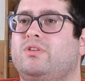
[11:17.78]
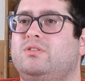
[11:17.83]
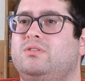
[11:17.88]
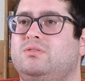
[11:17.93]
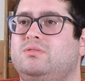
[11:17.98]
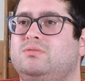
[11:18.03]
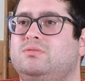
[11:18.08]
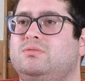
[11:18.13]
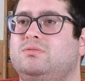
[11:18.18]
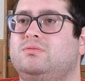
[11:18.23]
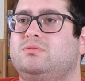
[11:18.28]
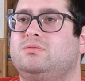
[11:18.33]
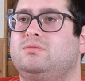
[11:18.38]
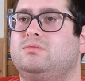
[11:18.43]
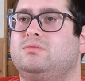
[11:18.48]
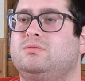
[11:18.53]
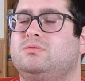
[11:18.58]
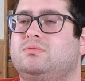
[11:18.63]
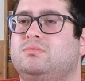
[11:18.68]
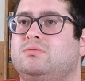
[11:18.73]
kill her,
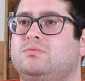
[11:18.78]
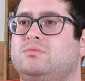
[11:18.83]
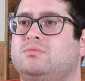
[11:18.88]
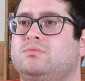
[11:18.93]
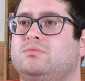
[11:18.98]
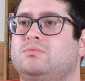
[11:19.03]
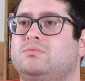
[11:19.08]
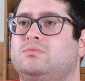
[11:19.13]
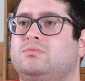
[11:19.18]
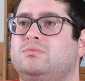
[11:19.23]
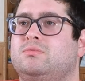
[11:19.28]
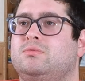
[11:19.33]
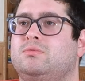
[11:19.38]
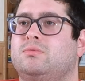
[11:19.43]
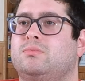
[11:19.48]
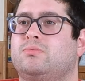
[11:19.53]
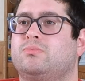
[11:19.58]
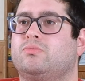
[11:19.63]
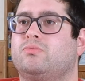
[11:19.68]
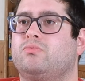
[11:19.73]

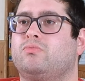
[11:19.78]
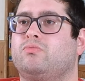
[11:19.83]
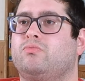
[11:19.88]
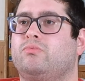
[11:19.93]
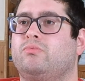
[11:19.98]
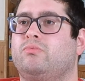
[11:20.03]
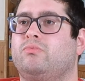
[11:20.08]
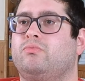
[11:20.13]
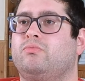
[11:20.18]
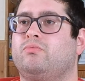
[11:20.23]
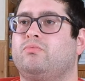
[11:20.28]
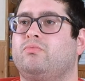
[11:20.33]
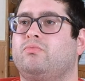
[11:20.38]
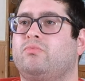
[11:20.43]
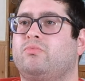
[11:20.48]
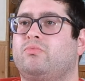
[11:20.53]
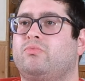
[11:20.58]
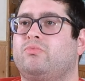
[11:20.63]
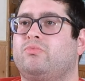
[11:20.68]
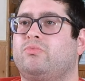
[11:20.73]
you're not gonna
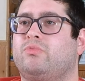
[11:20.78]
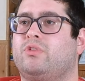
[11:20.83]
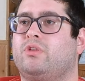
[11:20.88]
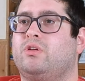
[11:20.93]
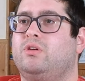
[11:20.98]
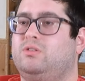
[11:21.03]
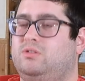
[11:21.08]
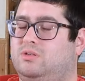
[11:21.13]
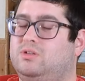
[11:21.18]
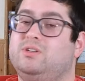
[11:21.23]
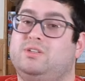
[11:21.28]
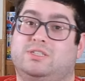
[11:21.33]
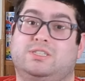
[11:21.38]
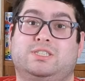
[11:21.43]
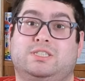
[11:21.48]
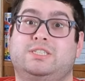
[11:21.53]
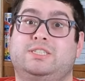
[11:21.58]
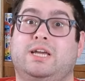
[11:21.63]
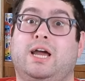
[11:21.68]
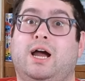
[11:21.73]
get what you come here
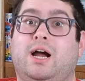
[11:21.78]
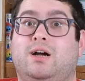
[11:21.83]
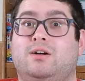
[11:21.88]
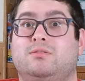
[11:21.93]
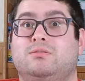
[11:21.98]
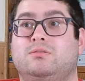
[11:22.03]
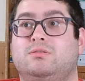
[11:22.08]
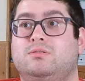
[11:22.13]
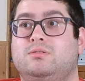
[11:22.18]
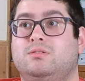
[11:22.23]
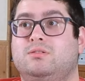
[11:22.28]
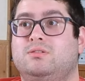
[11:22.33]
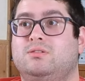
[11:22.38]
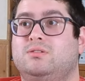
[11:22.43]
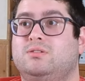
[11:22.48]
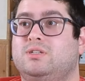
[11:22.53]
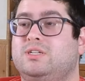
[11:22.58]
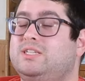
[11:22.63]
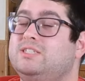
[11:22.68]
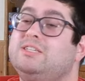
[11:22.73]
for. Yeah.
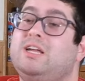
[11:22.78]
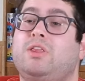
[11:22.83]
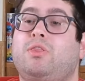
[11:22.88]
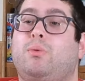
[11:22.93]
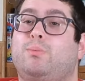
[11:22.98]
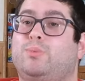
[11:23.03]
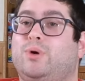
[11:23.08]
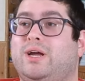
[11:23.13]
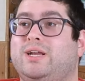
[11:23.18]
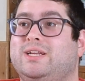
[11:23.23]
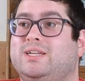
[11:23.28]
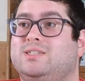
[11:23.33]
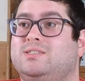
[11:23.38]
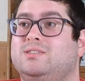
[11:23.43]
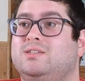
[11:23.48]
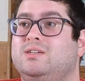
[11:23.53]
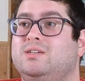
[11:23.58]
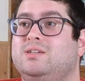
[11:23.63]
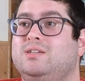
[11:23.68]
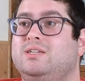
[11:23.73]
He's not the brightest.
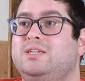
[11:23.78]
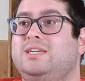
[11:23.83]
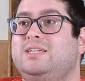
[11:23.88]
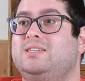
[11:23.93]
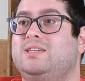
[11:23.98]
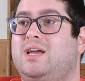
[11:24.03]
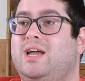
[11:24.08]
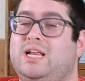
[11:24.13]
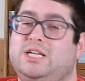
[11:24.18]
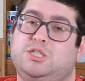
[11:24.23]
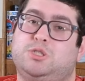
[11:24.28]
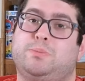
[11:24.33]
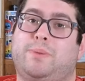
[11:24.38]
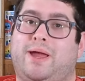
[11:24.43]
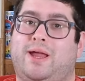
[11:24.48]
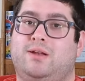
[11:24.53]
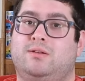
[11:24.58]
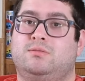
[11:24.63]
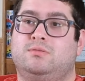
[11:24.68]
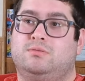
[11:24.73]
He's a
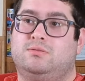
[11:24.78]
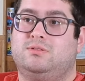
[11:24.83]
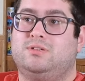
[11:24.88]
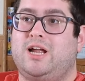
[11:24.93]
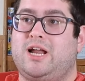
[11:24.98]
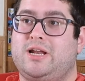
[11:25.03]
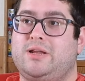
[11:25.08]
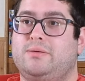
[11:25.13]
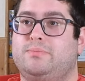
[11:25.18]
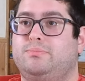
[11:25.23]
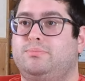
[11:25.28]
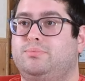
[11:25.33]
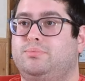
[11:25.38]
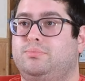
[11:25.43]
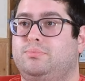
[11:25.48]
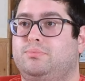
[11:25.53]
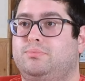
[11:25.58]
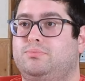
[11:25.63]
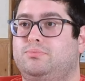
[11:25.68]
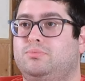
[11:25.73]
henchman, not a. My
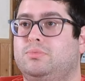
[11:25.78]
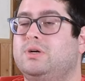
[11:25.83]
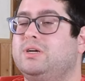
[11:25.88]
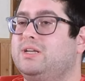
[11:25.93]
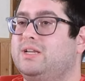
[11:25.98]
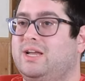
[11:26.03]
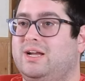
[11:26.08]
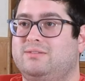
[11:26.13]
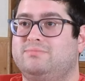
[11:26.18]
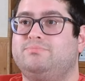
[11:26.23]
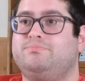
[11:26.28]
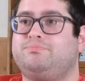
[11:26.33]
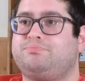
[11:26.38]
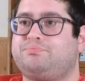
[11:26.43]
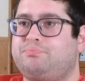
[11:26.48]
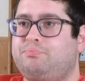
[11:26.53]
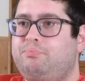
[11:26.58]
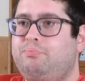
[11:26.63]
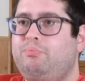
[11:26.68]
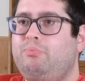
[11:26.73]
yeah. Friend,
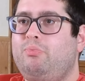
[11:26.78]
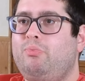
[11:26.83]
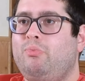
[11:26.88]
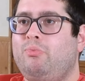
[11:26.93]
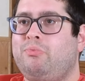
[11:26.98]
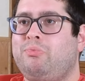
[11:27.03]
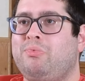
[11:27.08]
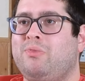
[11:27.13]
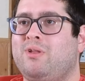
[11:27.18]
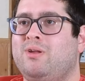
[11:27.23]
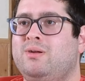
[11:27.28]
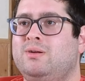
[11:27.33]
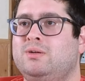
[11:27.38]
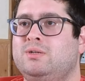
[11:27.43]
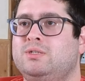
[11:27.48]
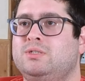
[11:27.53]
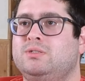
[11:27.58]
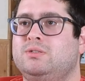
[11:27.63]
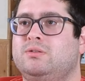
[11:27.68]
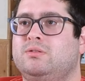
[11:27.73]
my
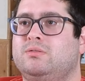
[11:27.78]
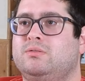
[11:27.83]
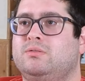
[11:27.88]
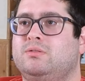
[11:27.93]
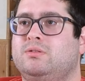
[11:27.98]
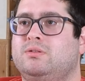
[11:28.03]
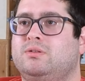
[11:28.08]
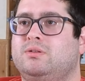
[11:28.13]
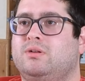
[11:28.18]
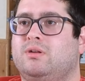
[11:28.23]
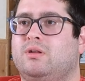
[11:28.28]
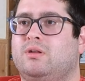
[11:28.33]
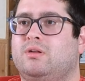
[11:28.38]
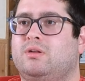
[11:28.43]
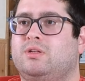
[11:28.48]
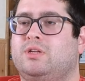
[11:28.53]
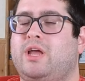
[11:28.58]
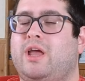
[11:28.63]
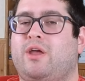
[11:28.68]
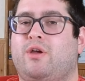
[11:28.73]
friends must have taken it.
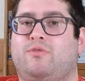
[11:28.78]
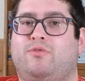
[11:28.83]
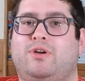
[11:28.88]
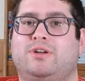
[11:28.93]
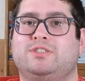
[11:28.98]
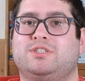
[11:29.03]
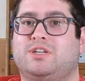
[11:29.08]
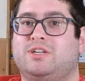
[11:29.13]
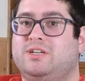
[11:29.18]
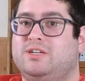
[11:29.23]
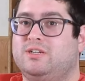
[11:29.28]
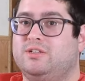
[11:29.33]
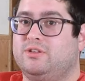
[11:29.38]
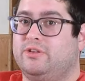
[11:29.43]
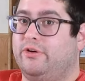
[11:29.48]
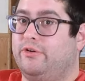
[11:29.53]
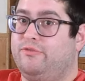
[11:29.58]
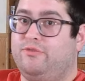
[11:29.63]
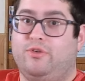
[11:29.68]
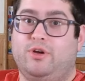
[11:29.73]
Yeah, your friends gonna.
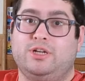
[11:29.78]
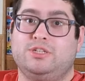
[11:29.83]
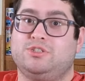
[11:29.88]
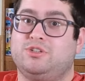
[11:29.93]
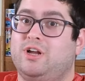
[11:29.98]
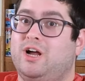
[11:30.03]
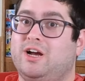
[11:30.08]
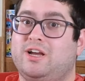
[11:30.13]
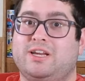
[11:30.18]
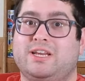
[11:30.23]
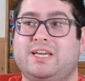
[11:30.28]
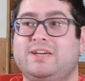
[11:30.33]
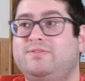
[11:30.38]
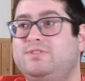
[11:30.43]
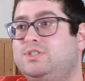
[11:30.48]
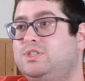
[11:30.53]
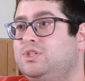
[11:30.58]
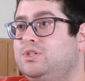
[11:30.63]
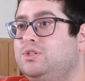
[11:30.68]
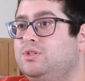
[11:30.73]
The friends are not gonna give it
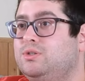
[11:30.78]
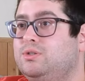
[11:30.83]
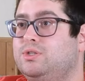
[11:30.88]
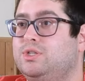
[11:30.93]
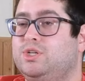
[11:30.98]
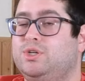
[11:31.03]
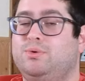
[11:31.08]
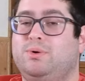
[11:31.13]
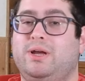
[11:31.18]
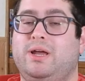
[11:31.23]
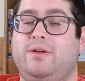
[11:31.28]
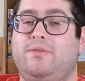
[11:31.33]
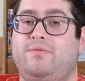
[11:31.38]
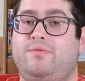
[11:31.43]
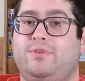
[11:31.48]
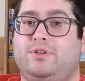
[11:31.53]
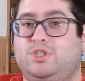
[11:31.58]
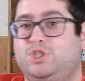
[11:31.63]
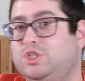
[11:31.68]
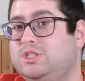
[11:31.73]
to you if
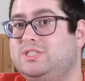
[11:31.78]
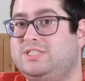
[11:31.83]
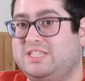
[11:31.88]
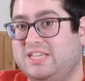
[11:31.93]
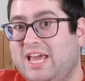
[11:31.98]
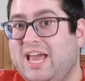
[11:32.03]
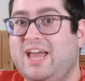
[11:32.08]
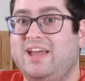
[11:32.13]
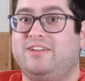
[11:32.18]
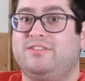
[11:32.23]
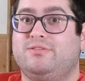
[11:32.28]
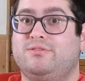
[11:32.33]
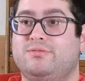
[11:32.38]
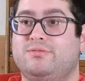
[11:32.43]
she's dead.